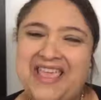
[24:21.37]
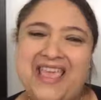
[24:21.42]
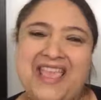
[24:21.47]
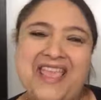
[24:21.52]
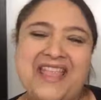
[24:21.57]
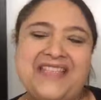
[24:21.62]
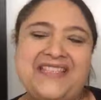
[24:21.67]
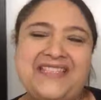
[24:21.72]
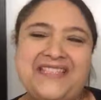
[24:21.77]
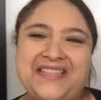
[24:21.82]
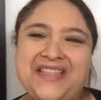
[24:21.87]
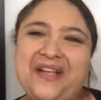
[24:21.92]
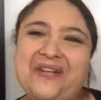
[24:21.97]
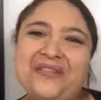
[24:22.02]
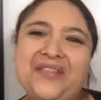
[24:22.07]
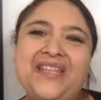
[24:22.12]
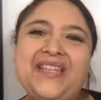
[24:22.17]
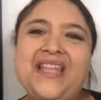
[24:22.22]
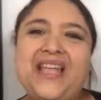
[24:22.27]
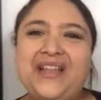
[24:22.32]
It's
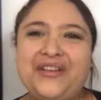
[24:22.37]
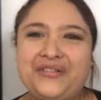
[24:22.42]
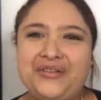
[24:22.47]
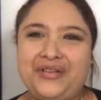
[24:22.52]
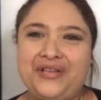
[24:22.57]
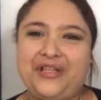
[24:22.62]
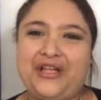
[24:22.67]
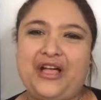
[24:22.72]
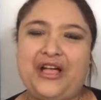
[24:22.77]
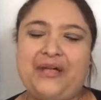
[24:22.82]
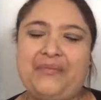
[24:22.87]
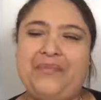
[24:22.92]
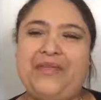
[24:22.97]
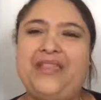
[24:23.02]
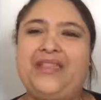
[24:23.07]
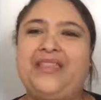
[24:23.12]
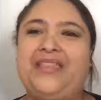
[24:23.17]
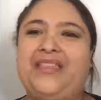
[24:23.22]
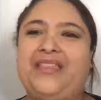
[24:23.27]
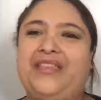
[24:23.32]
only natural and
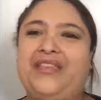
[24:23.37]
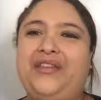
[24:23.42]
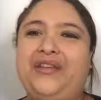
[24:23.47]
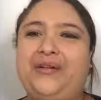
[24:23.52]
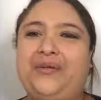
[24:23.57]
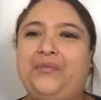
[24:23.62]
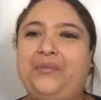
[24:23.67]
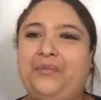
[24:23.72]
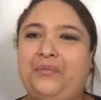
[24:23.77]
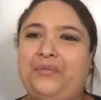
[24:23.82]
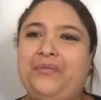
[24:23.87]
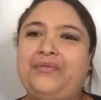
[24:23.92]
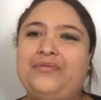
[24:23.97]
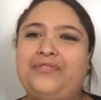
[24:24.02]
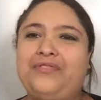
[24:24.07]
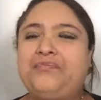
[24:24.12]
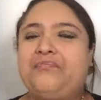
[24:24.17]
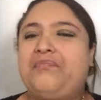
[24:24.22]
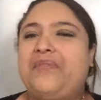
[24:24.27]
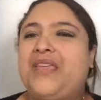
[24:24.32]
common,
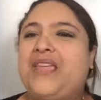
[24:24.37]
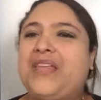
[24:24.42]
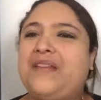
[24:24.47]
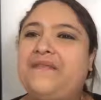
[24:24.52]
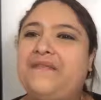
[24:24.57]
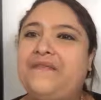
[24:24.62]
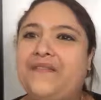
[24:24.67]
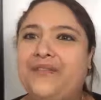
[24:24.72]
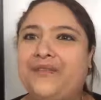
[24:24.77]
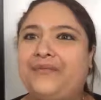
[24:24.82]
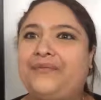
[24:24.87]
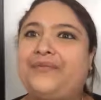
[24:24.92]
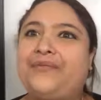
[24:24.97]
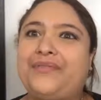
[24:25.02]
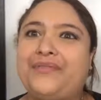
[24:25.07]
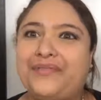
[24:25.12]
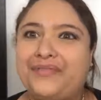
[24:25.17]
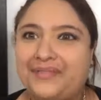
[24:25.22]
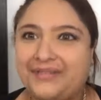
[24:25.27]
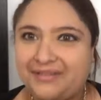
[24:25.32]
to be
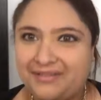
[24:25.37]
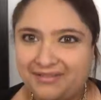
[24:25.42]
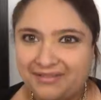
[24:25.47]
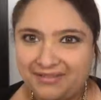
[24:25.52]
confused,